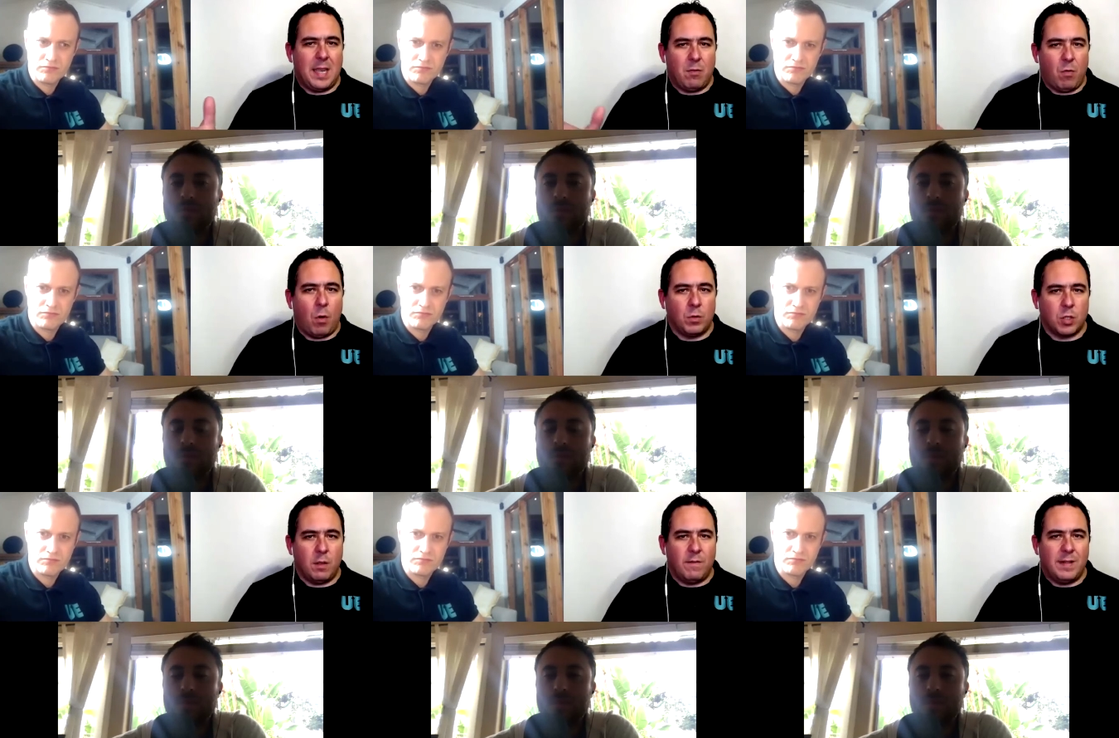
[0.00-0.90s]
Speaker 1: on
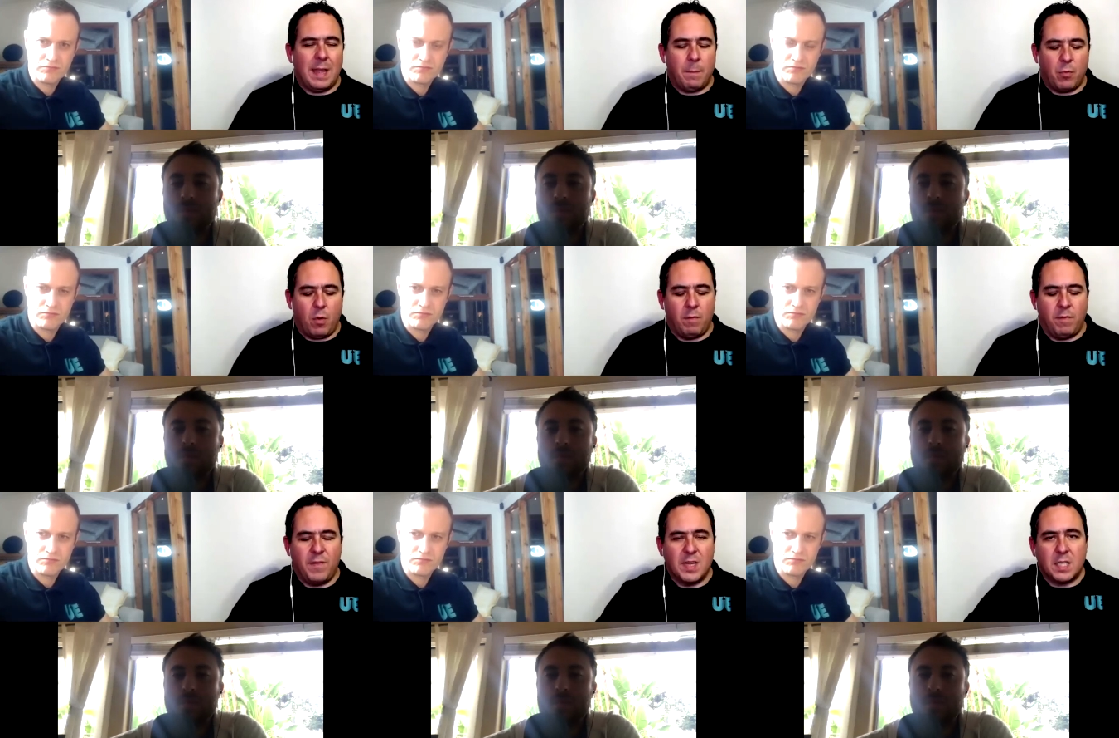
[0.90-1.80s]
the number of
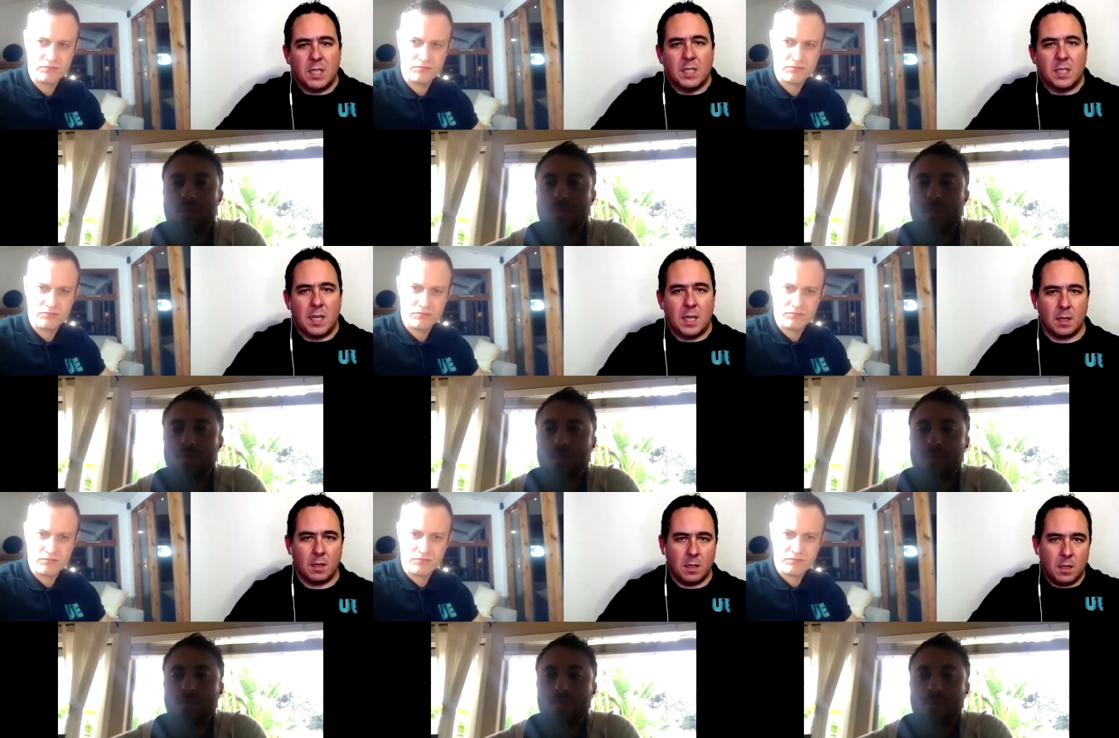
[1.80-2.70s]
visitors that
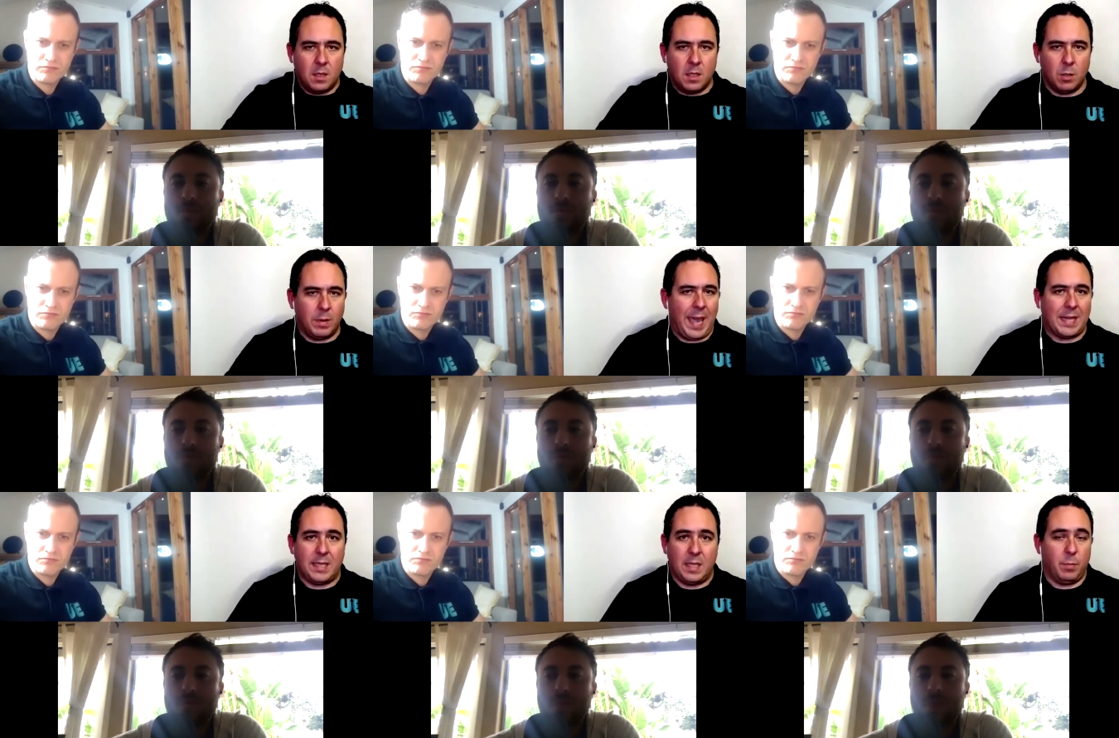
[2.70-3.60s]
you get
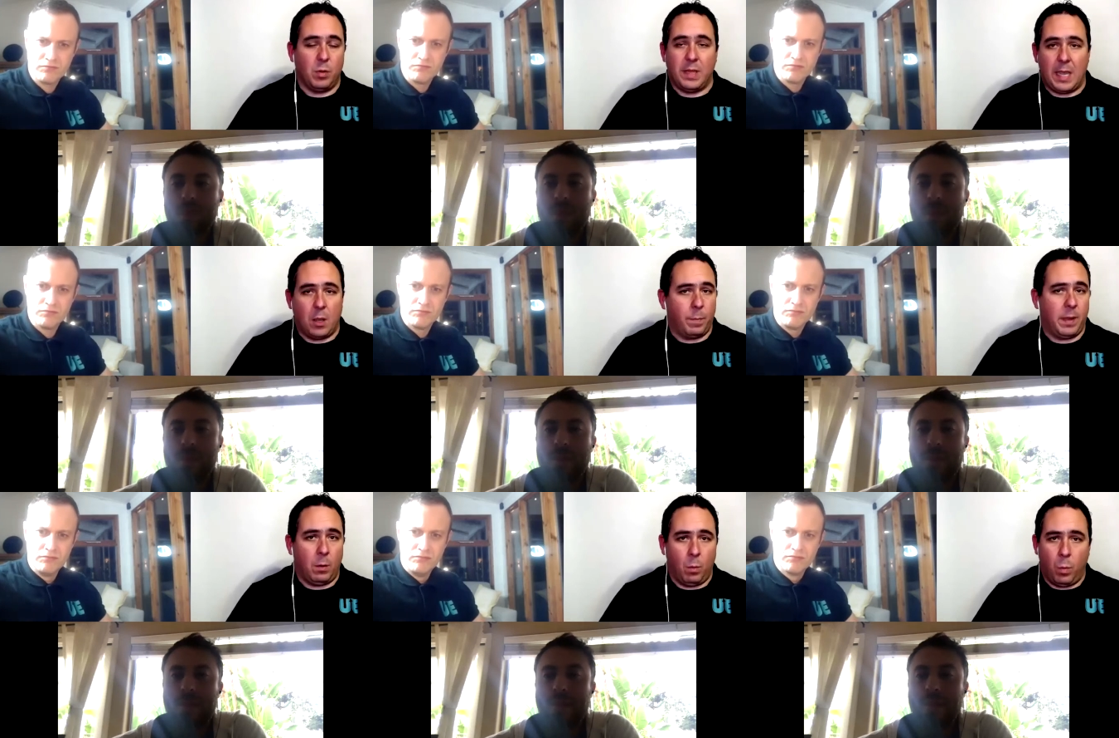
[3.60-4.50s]
either per day or
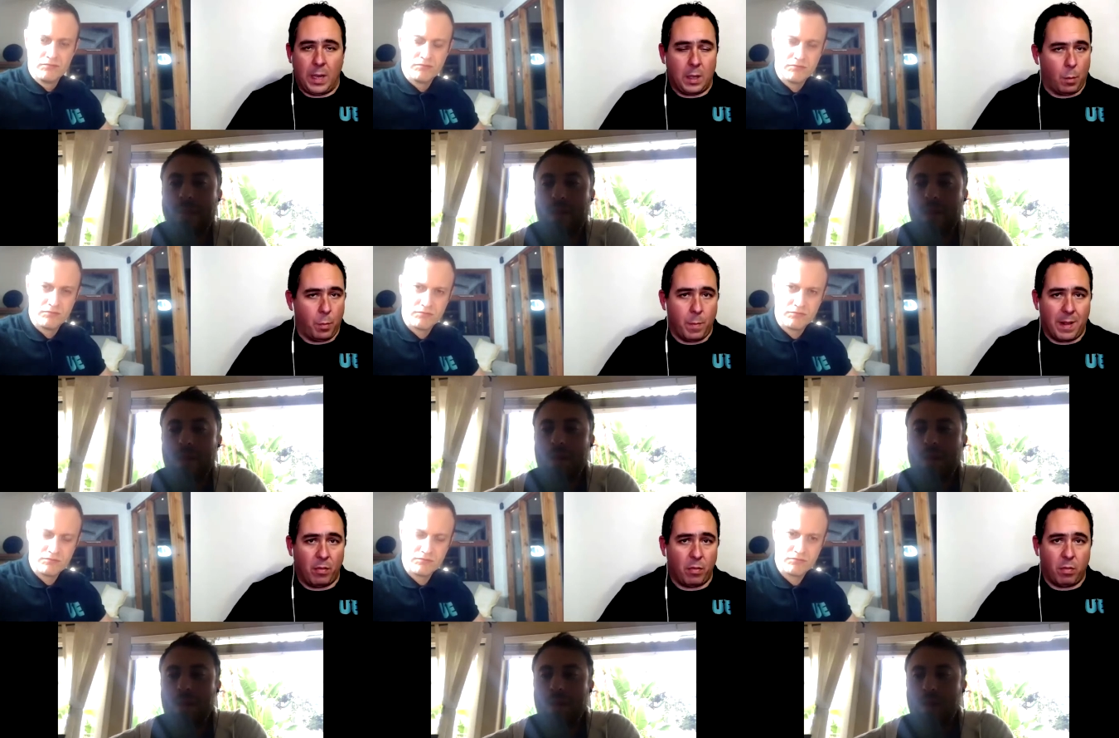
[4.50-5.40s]
per week or per
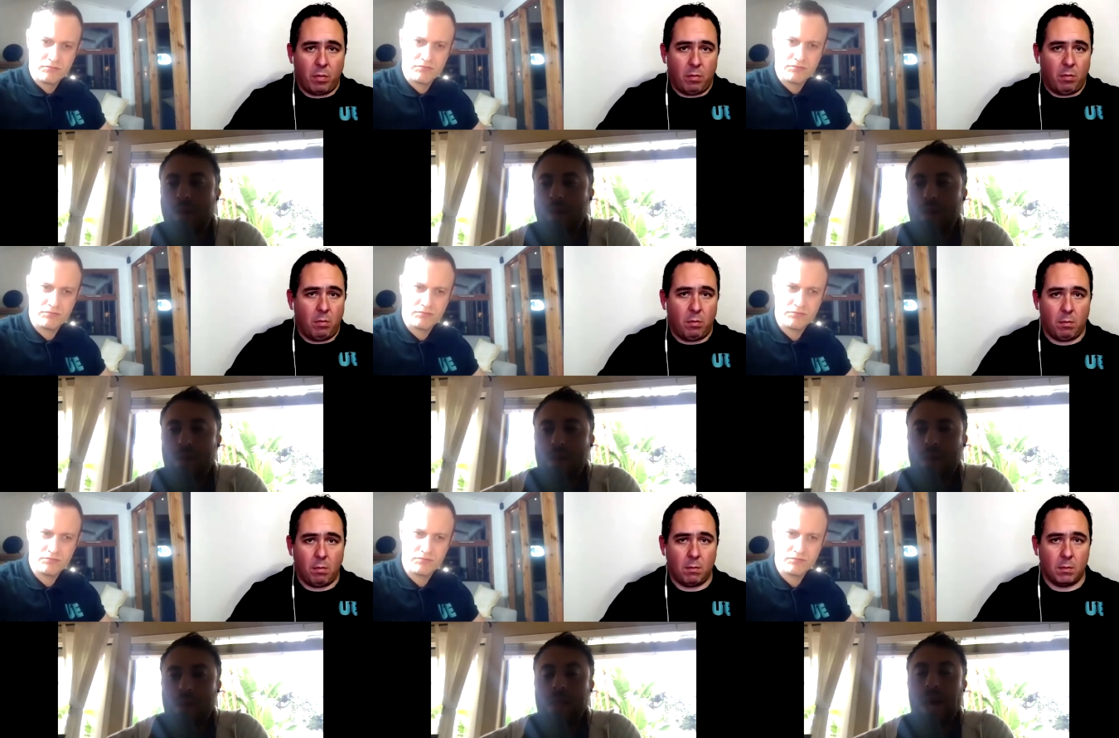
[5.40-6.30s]
month?
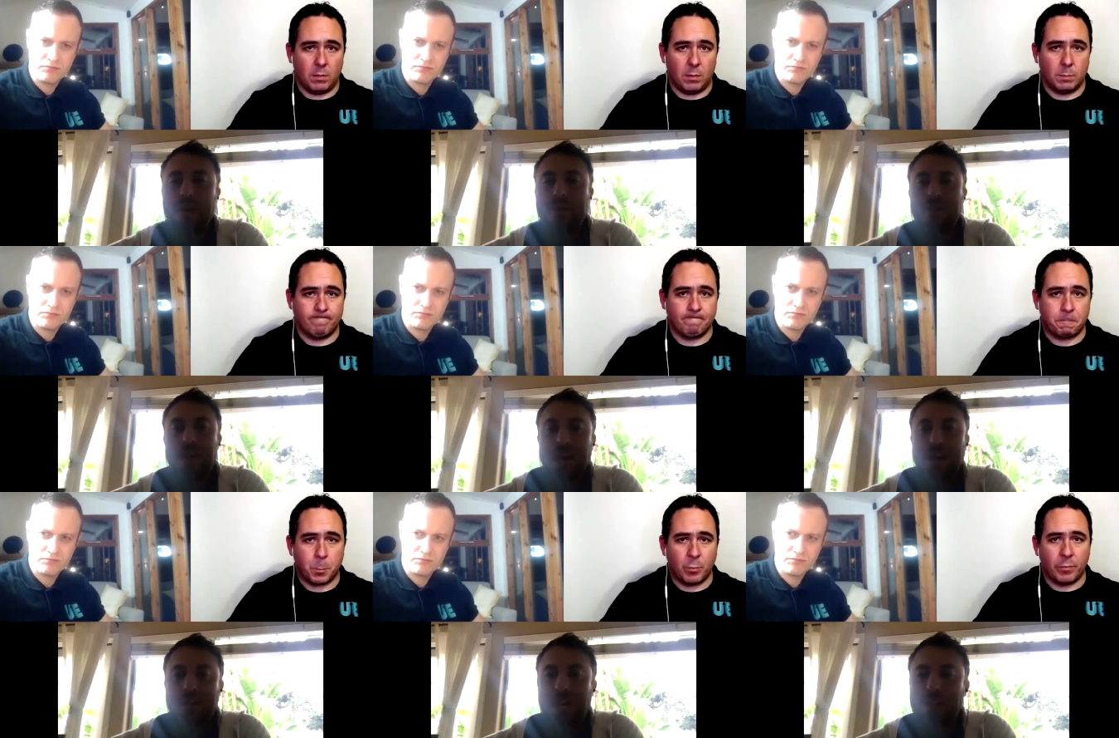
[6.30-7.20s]
Speaker 2: Yeah, so that can
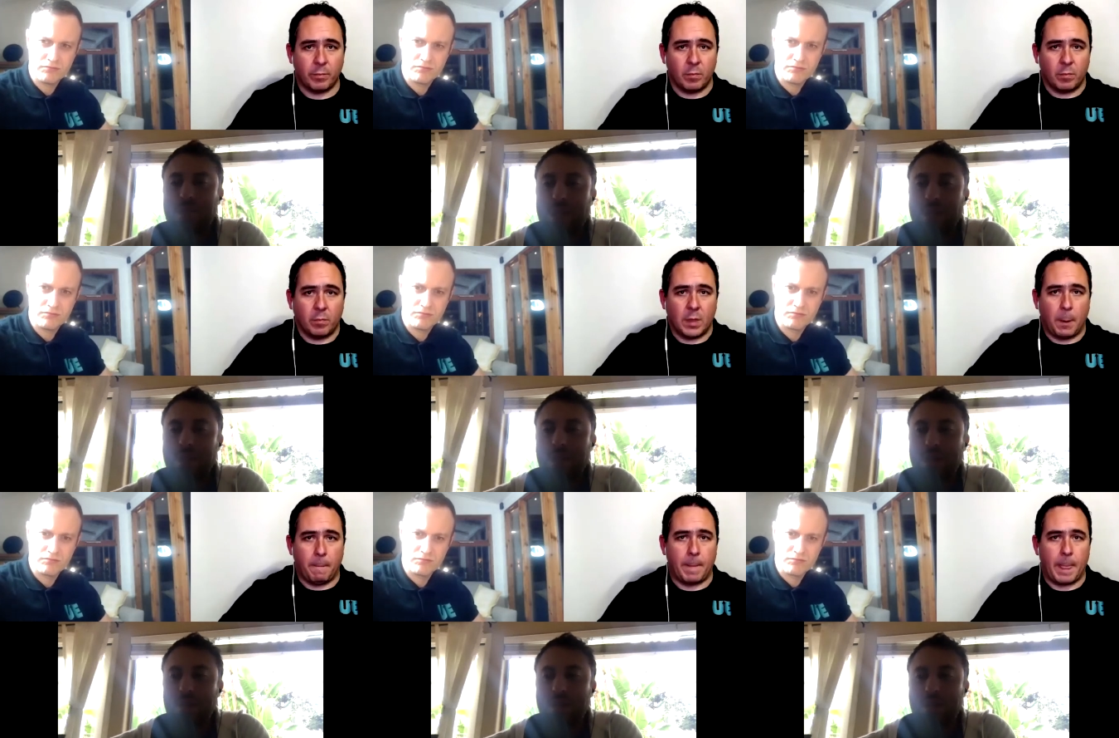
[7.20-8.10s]
change based on the
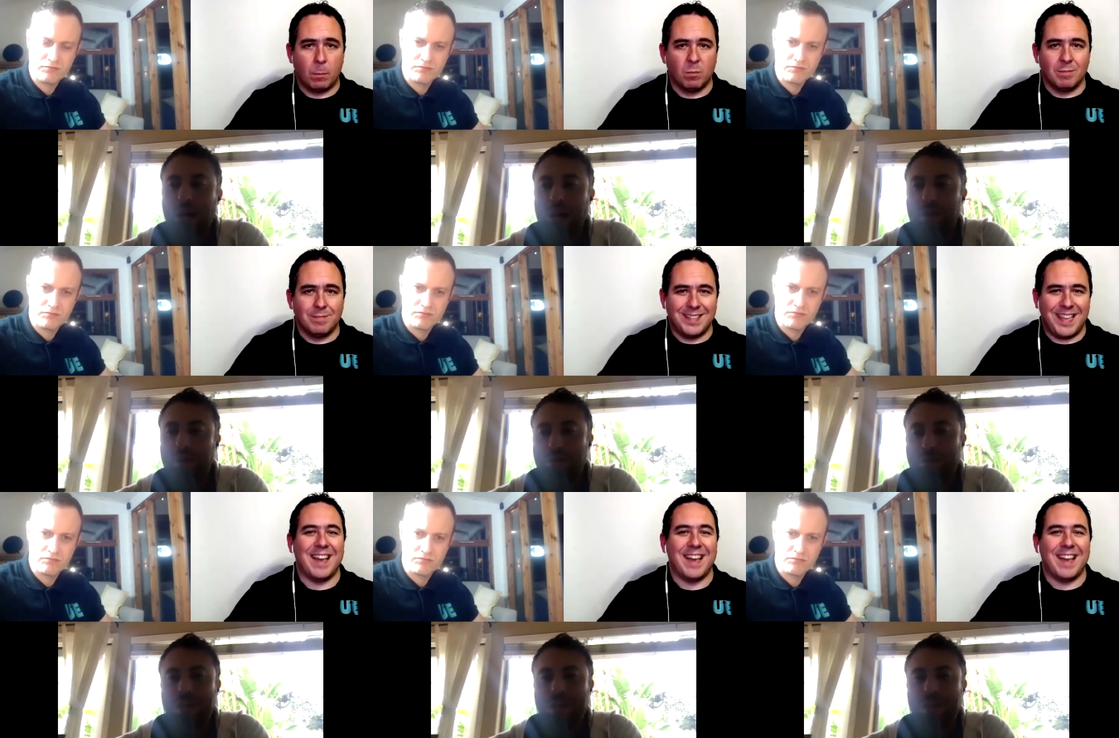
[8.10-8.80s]
Google algorithms.